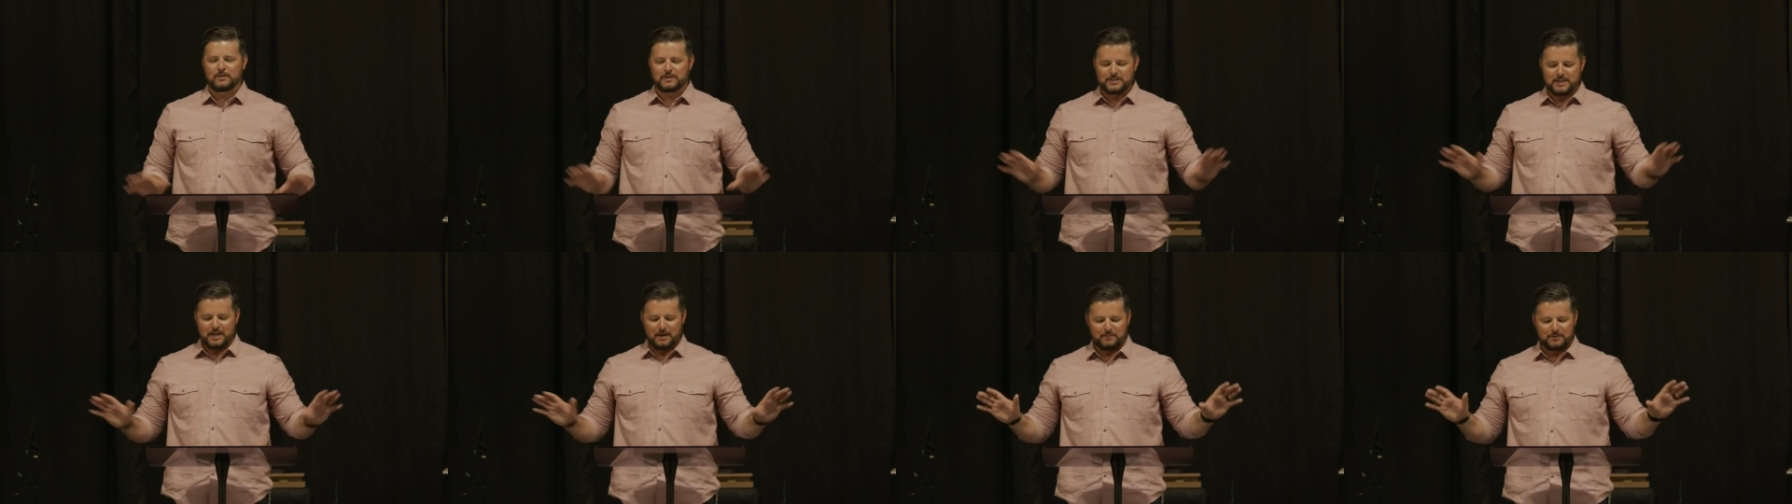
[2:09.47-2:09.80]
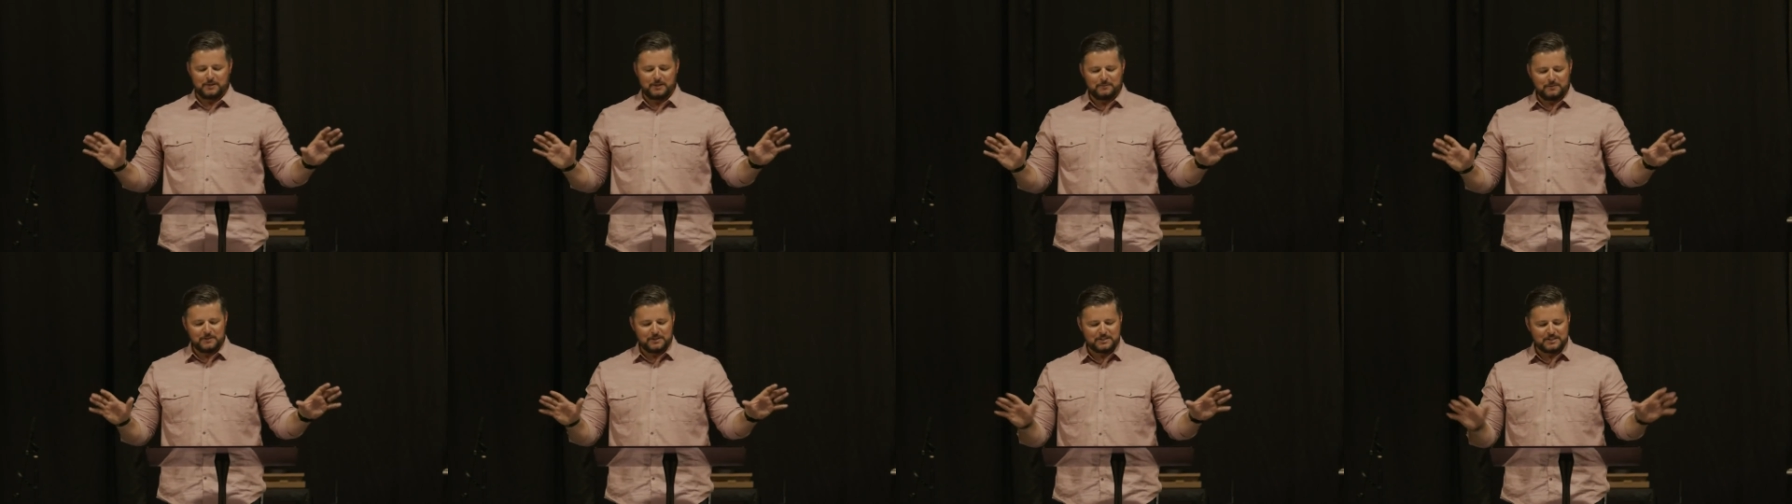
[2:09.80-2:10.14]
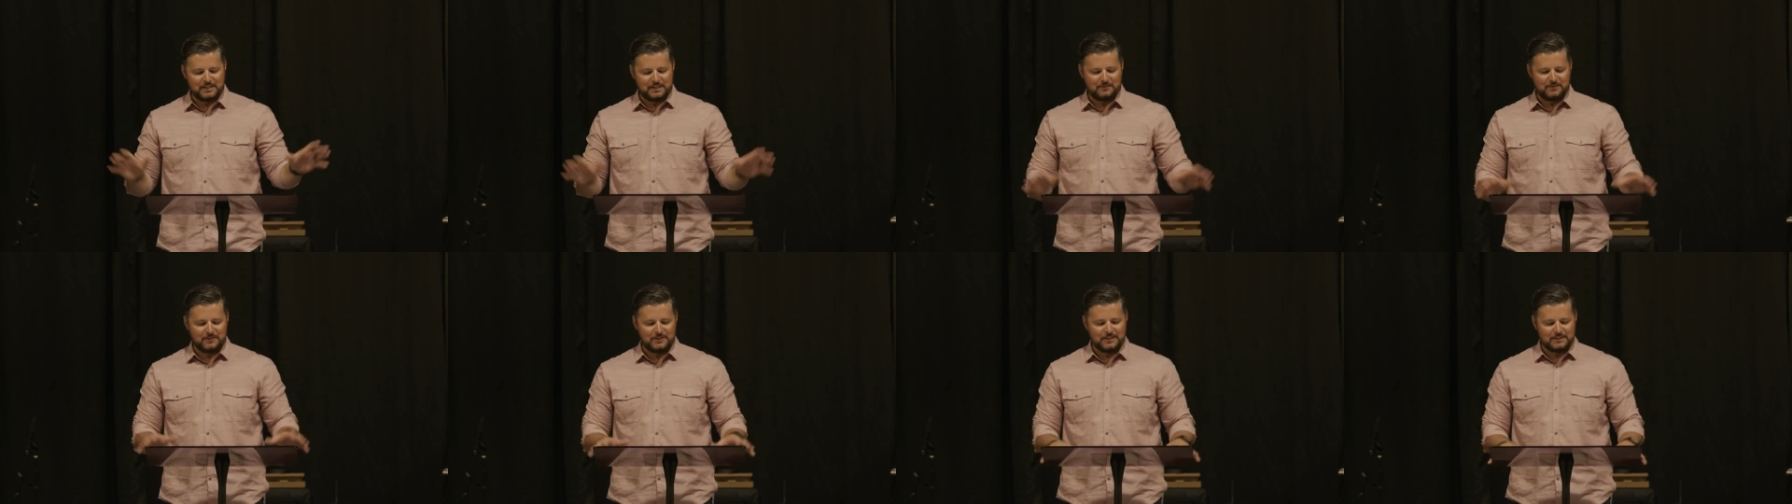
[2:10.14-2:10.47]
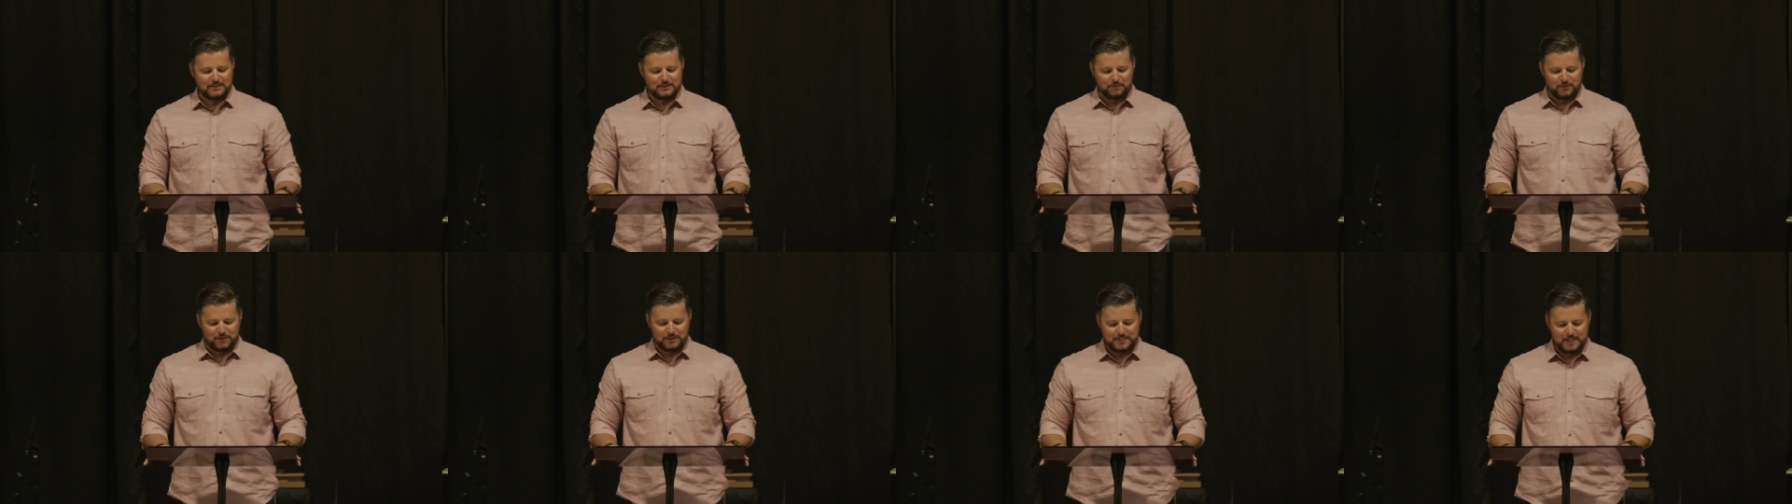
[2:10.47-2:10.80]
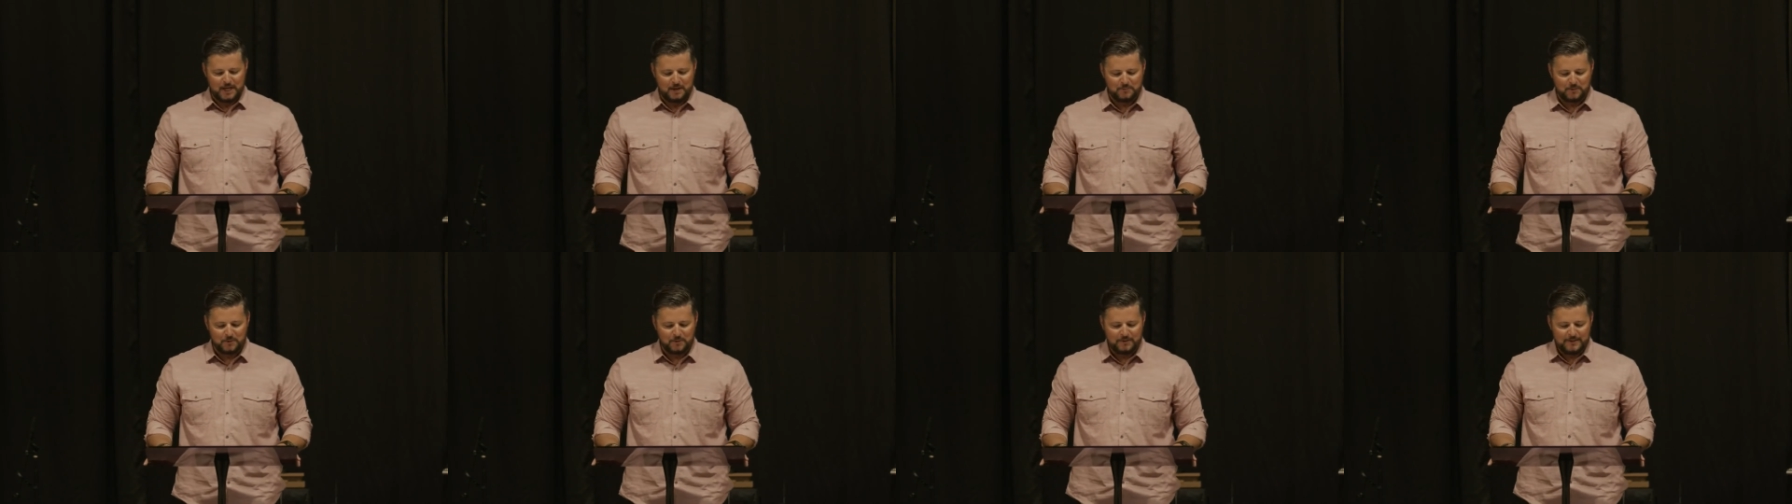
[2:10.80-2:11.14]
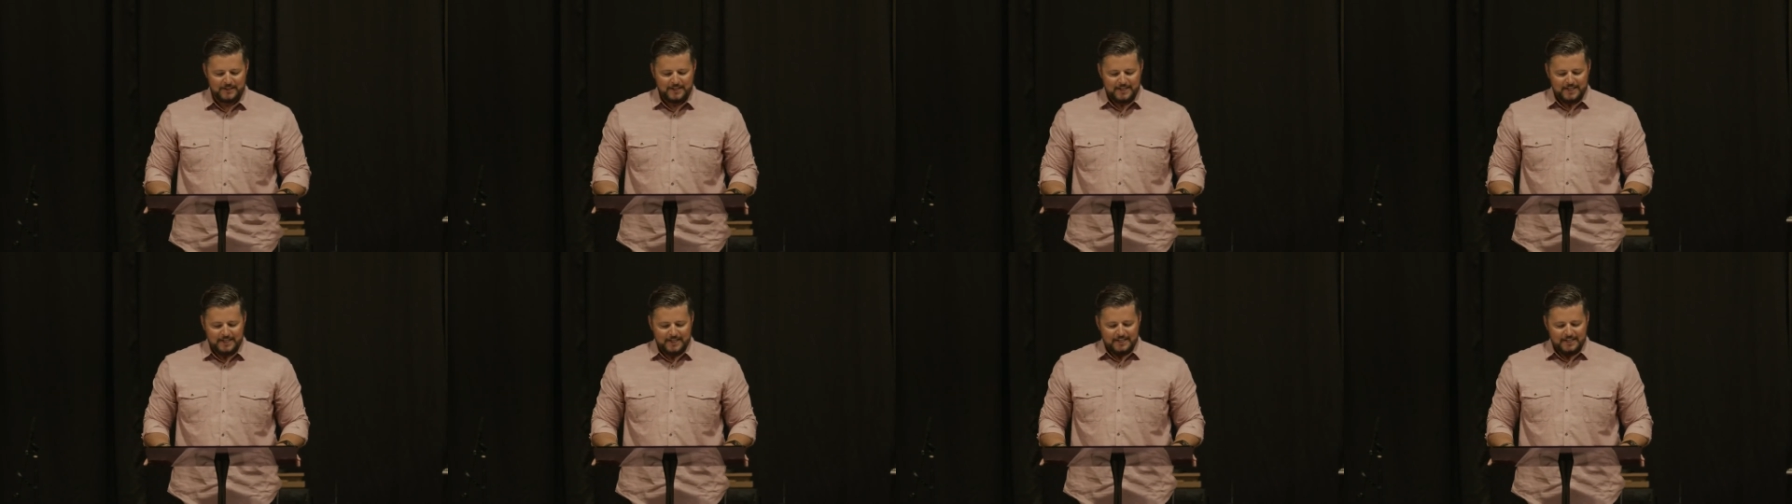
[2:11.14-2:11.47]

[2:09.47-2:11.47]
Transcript: for example. Let me just give you this, for example.